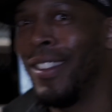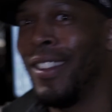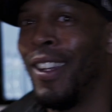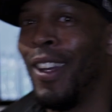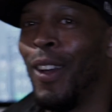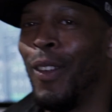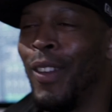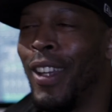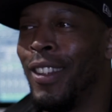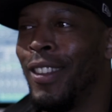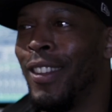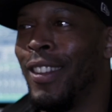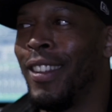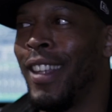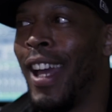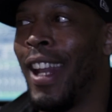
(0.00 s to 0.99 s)
Do you know what I mean?
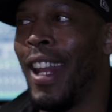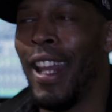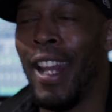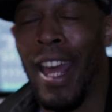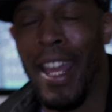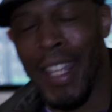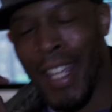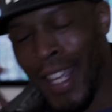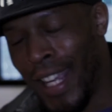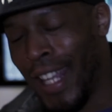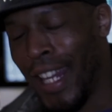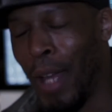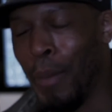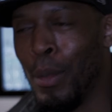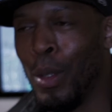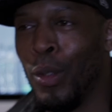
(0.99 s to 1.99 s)
So it's kind of like you hear
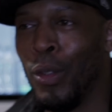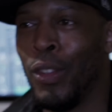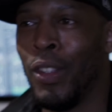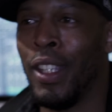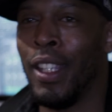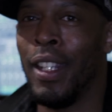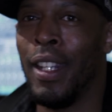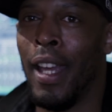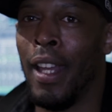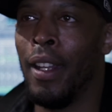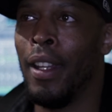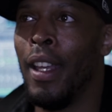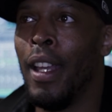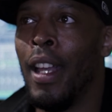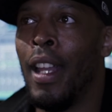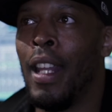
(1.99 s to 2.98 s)
that music, and then